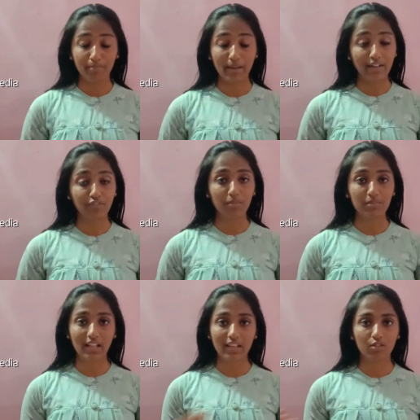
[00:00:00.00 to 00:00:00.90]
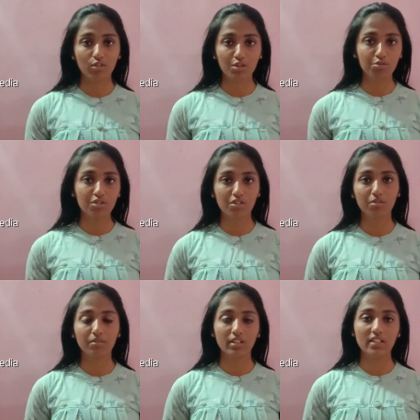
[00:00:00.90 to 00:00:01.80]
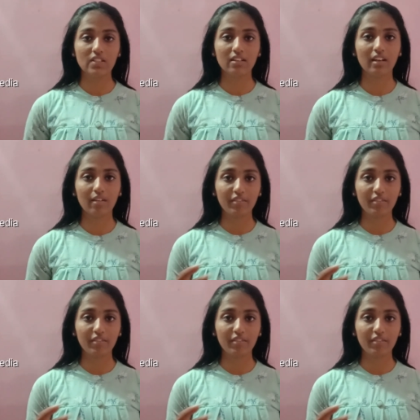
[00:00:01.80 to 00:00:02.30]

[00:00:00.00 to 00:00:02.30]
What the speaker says: platforms like YouTube, Instagram,